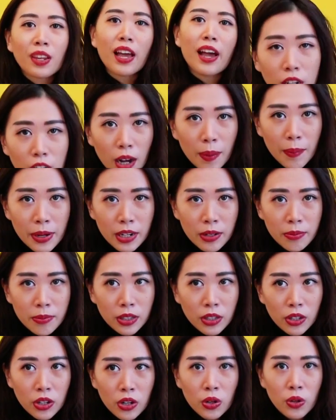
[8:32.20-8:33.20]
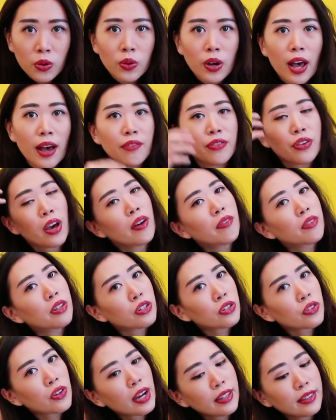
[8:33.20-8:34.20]
Yeah, so comment down
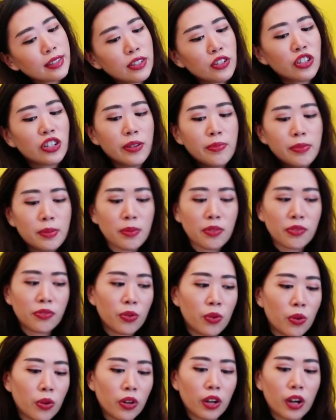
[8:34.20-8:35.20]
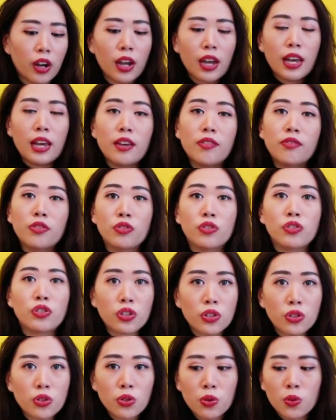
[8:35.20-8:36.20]
below, have you ever tried these chips before?
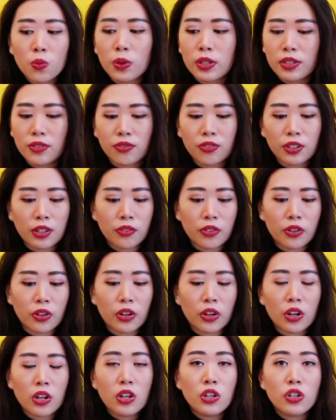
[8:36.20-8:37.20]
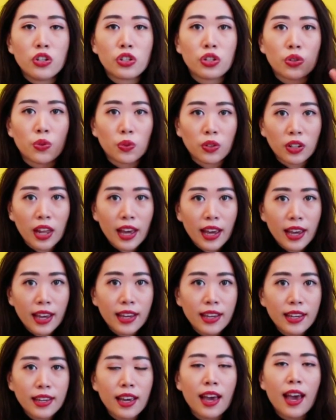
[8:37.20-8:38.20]
If you do, what flavor
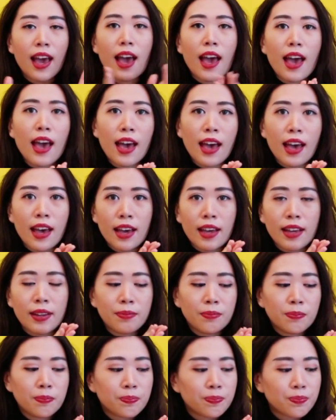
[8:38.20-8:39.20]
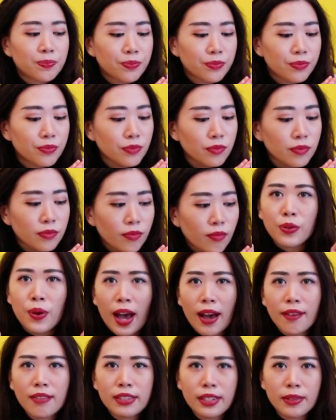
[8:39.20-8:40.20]
do you like? And if
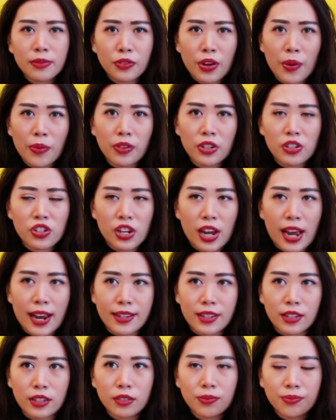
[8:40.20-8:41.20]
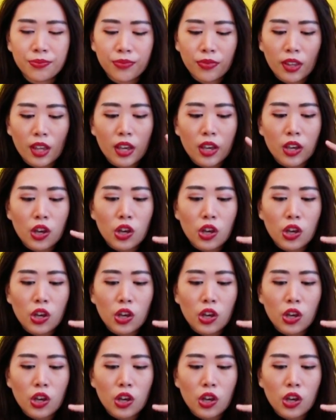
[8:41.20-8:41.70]
you haven't subscribed to the channel,